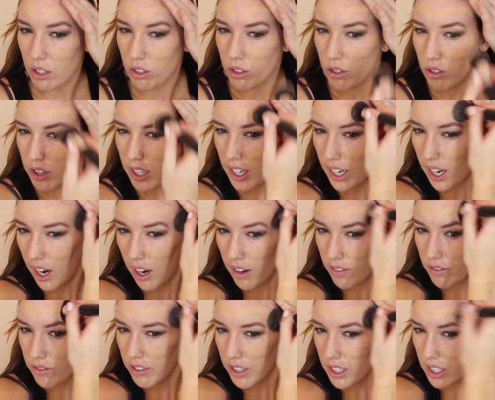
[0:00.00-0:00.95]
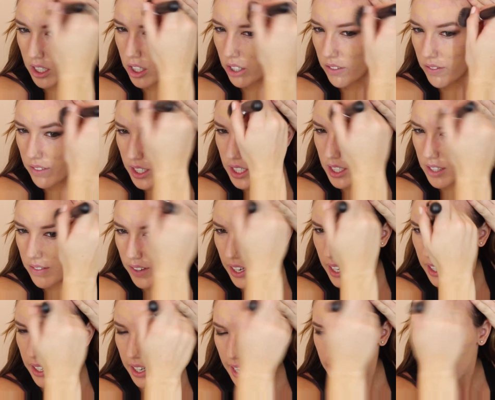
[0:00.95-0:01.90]
good the coverage of this
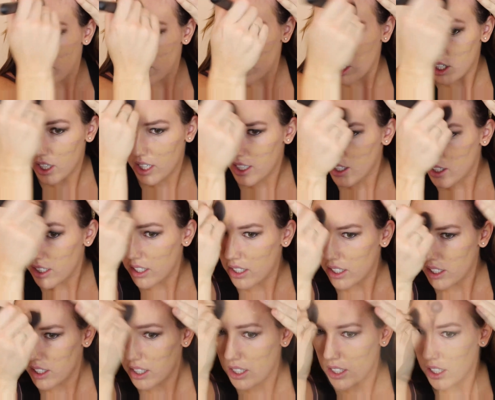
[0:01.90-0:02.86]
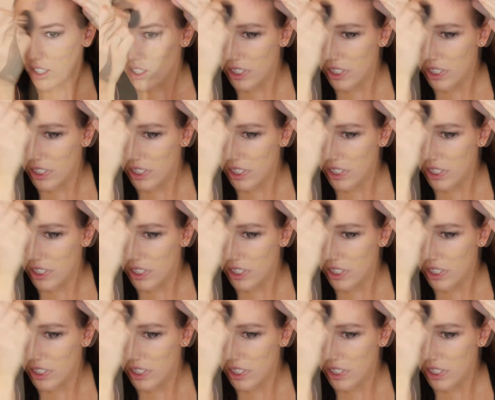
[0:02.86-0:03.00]
foundation is.